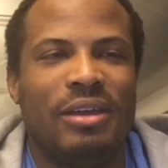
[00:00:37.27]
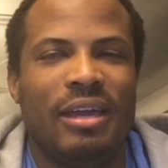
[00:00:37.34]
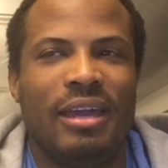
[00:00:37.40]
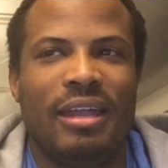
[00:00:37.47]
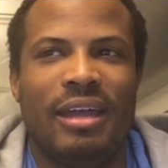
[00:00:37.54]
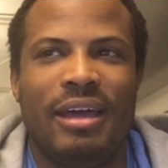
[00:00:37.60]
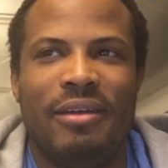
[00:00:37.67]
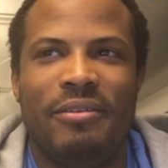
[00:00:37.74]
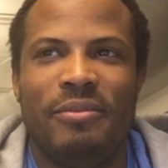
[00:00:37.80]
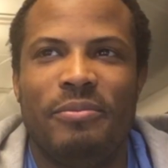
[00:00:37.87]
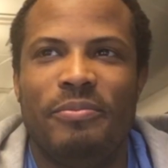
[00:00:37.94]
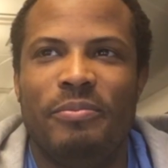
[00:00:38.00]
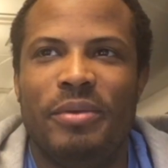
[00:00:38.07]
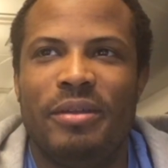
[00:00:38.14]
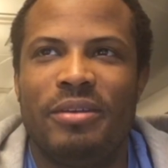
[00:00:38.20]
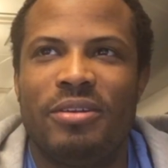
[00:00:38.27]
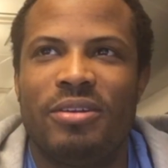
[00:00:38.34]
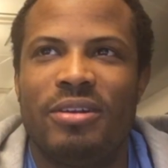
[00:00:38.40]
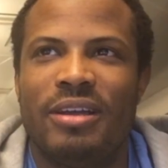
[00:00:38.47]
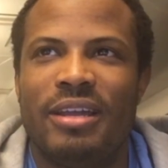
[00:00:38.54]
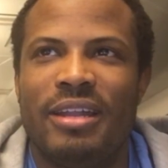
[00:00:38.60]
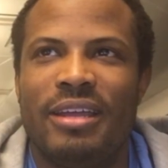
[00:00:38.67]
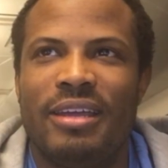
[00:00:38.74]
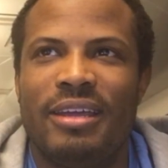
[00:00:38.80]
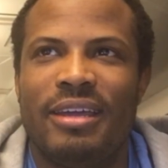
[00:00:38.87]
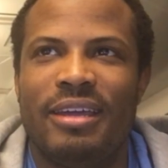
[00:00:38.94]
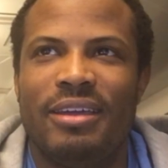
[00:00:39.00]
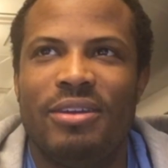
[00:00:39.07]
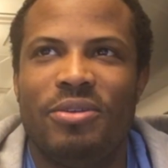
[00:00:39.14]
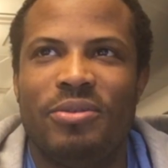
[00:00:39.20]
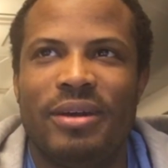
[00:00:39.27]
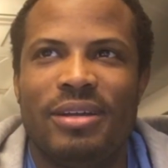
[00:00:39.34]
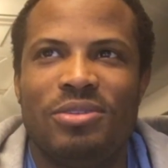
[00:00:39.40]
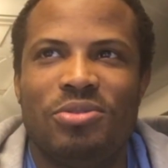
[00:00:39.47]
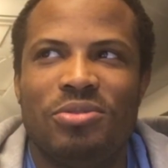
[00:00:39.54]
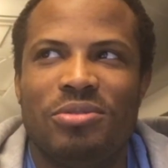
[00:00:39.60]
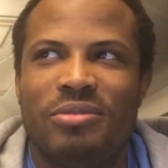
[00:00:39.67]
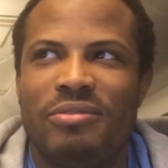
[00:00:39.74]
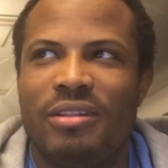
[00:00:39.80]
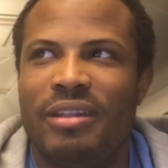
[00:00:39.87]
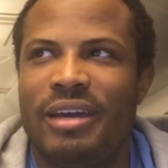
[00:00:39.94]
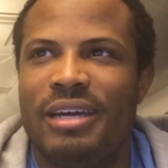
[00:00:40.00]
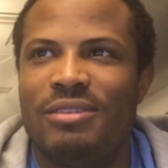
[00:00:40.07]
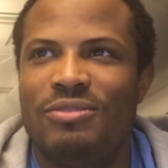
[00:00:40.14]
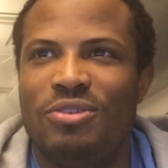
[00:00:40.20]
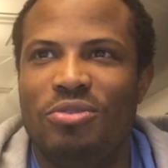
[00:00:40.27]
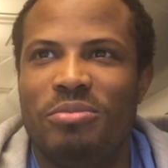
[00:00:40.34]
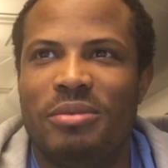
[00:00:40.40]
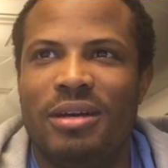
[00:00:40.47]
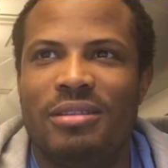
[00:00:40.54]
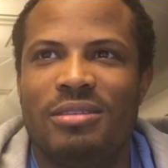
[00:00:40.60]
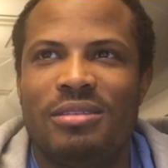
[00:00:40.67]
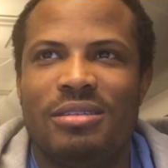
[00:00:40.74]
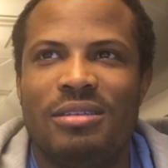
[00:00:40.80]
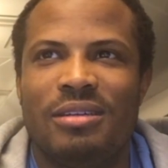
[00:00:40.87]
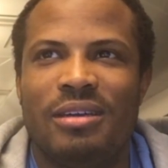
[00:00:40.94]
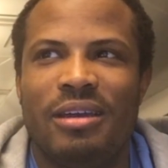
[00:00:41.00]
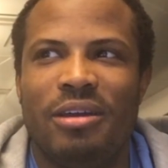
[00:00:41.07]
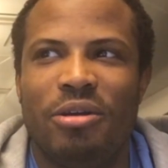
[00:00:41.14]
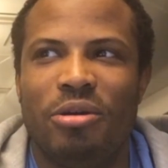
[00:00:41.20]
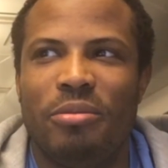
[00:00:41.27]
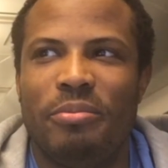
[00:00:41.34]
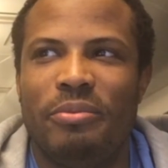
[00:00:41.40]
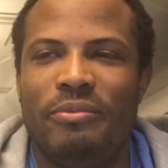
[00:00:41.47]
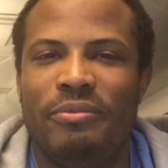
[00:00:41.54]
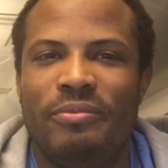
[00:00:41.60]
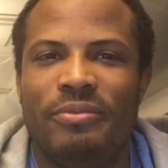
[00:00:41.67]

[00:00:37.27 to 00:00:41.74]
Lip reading: And I've been creating a UI tool over the last few months to help